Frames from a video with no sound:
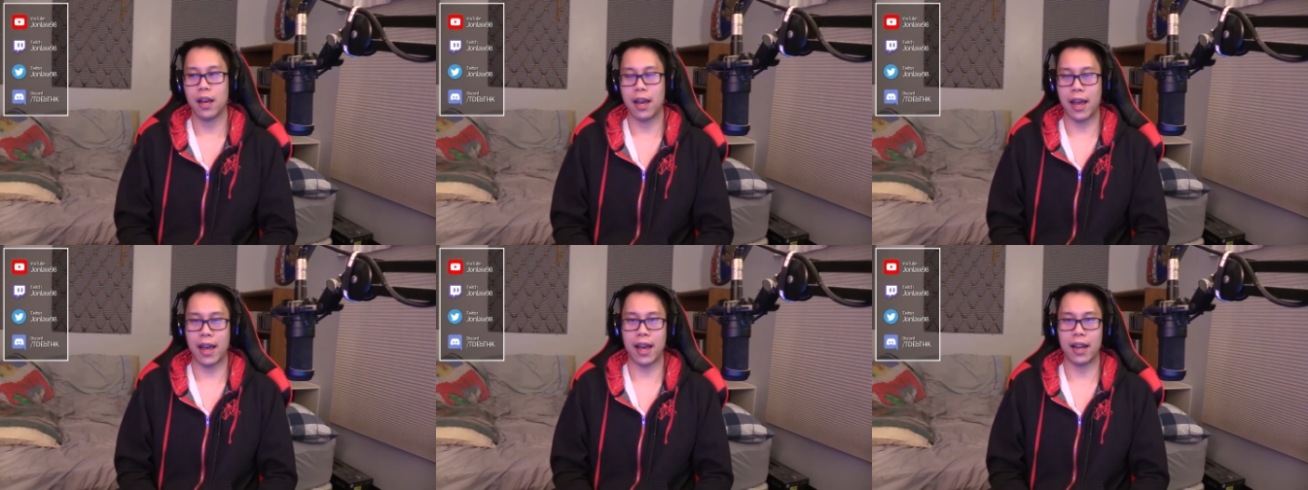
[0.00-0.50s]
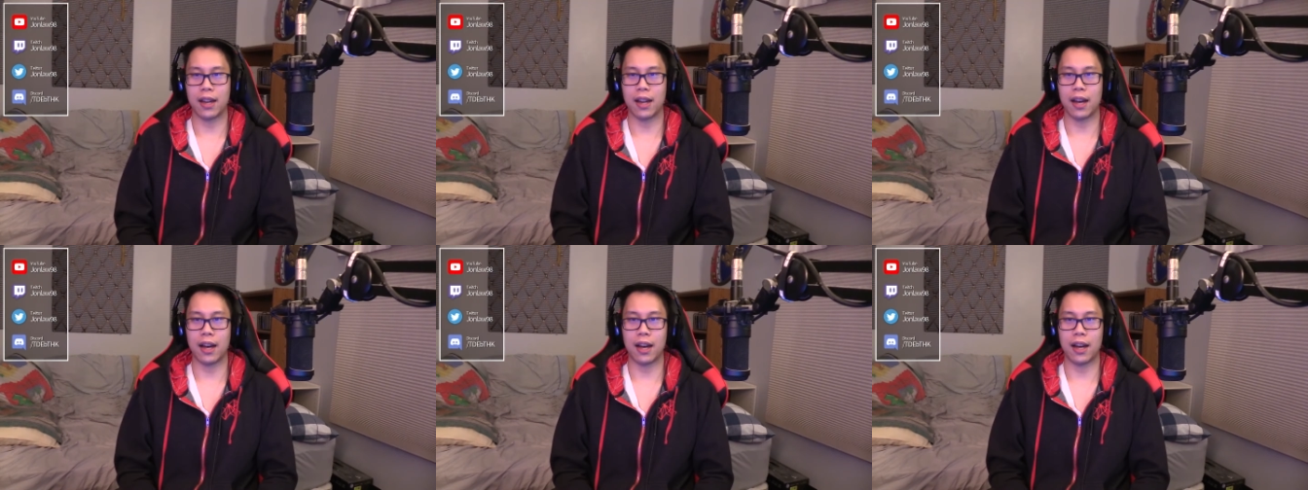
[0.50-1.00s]
And
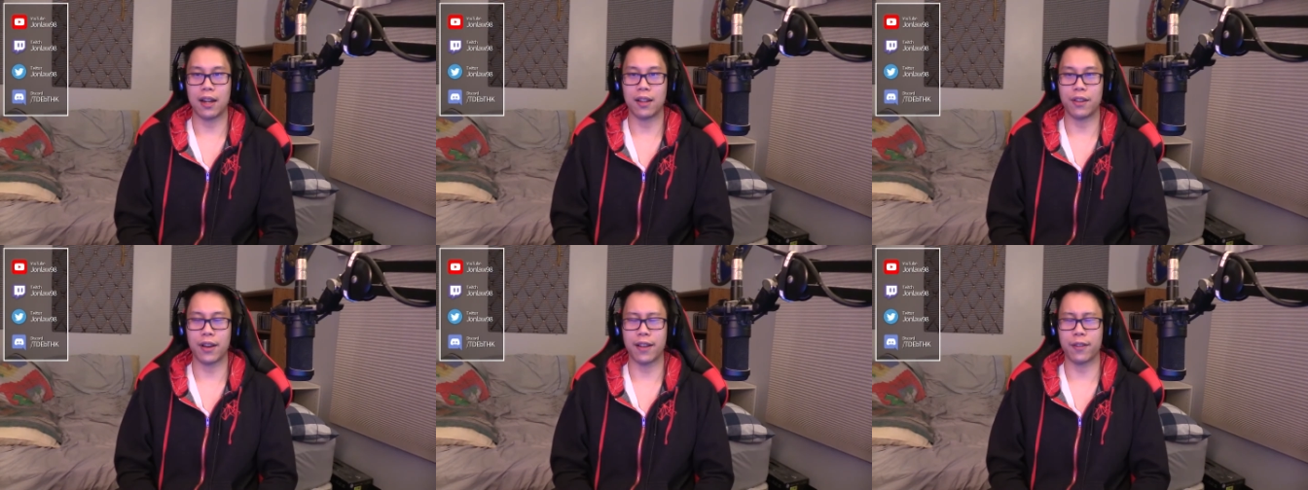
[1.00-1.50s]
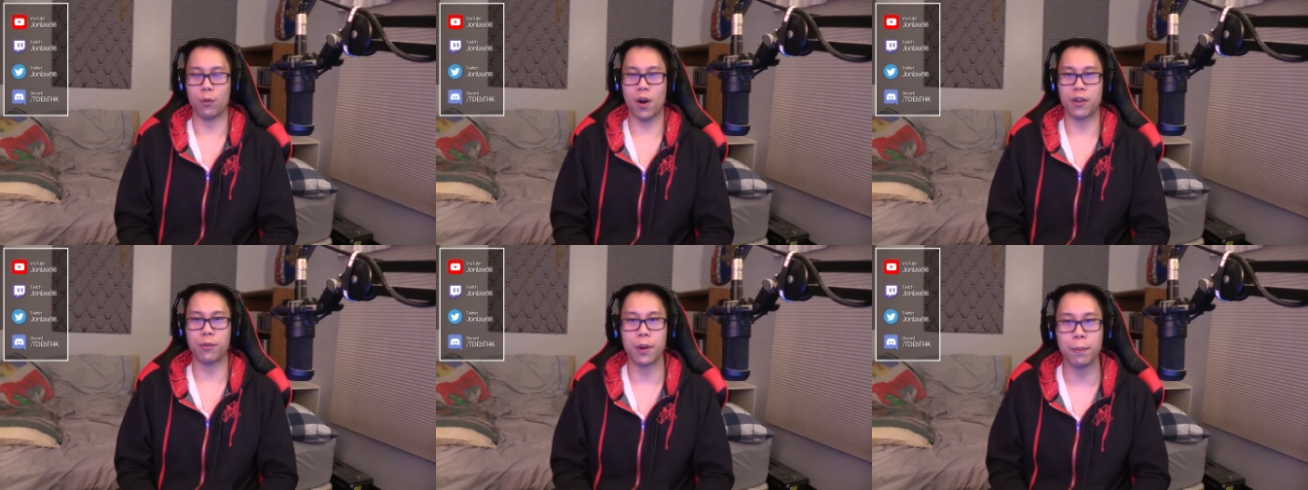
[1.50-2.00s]
you guys can
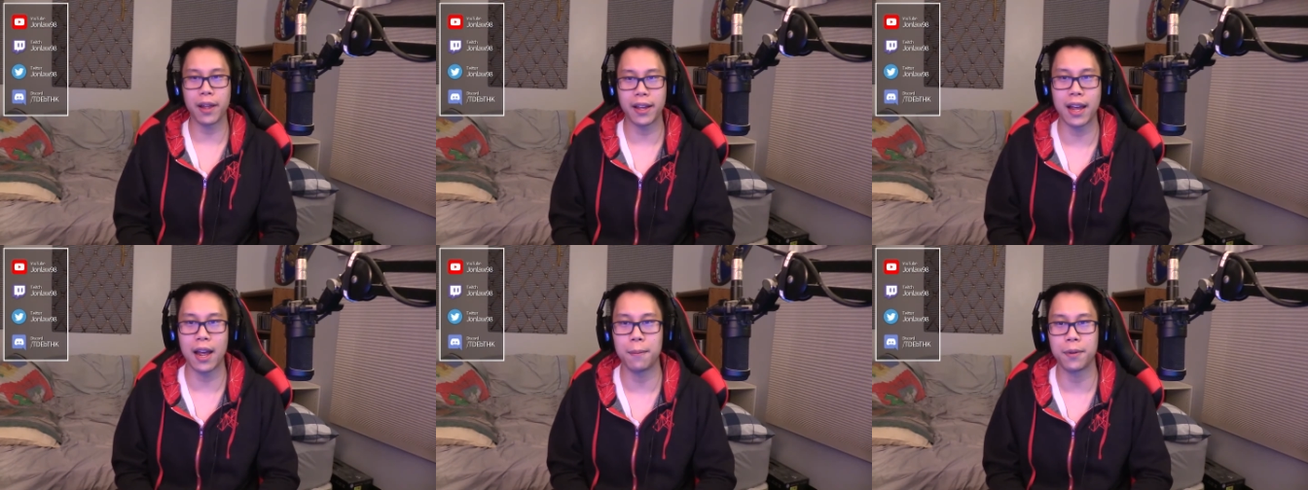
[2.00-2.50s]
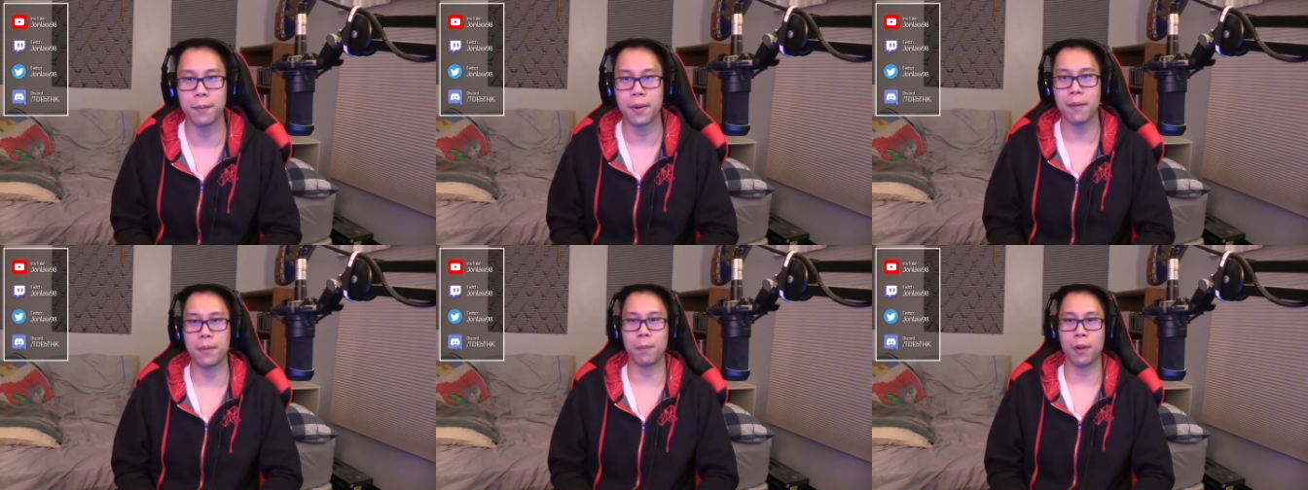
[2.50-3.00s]
watch me play games.
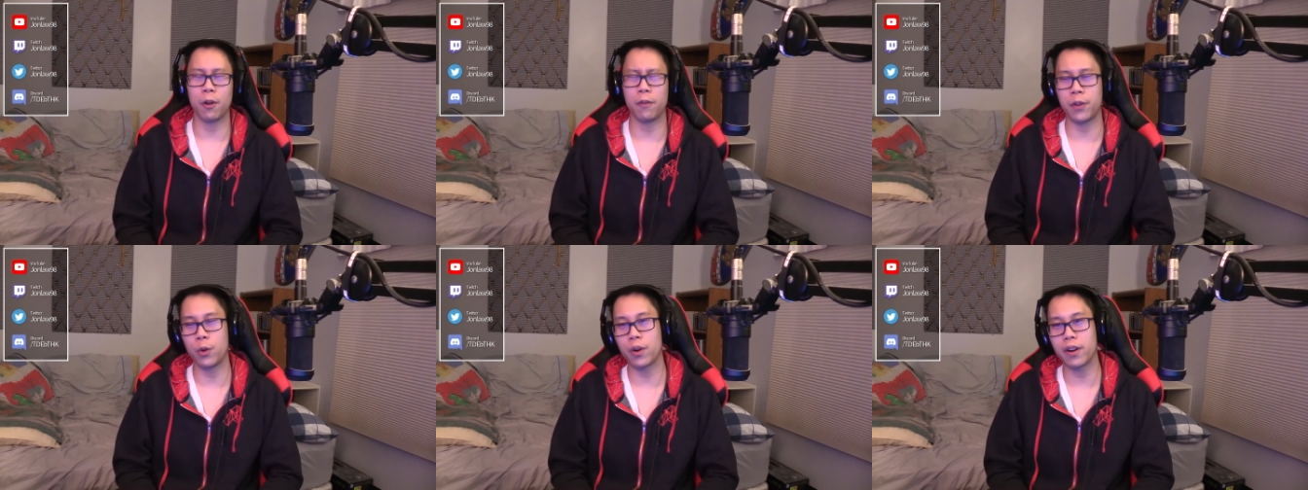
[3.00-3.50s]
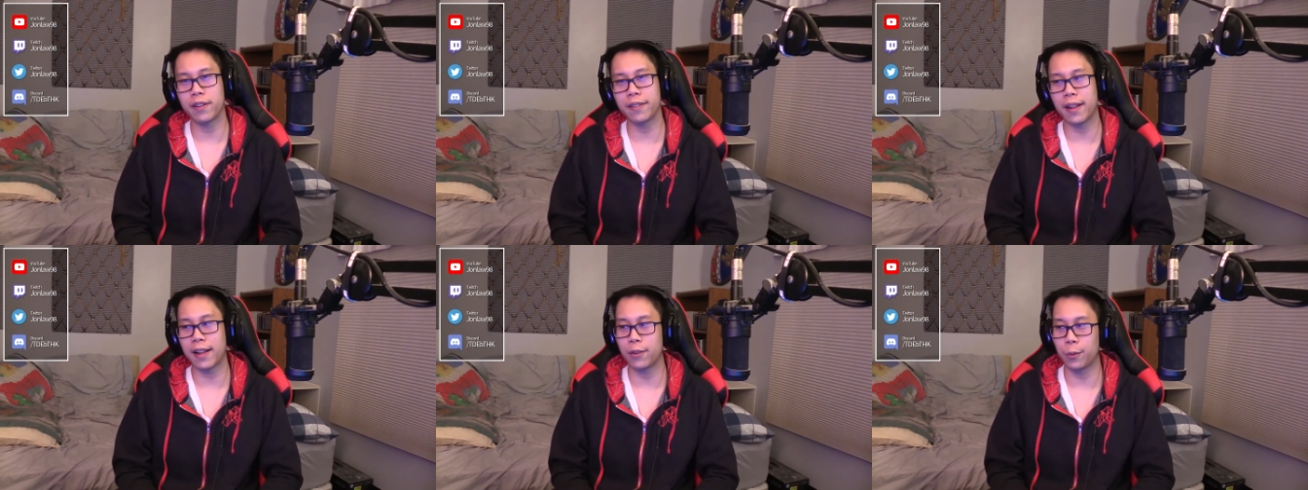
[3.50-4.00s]
Sometimes I play with viewers.
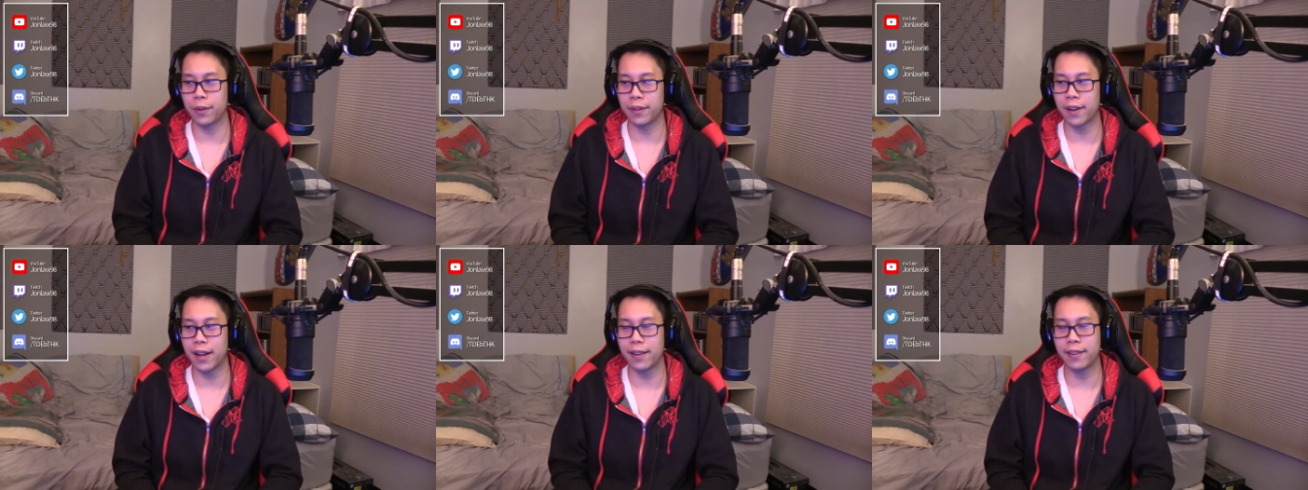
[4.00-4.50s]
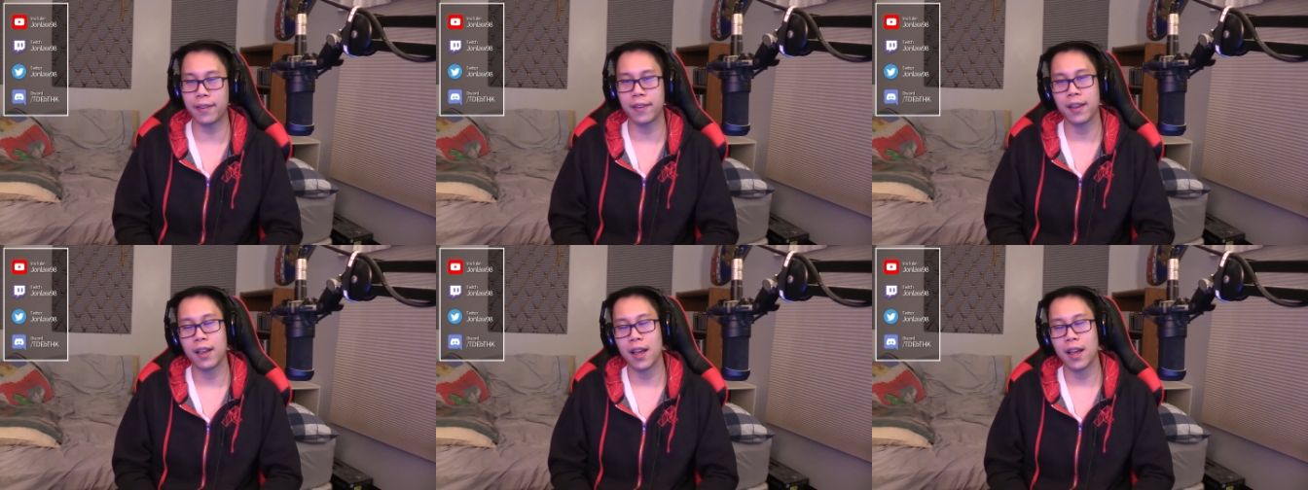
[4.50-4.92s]
That's always nice.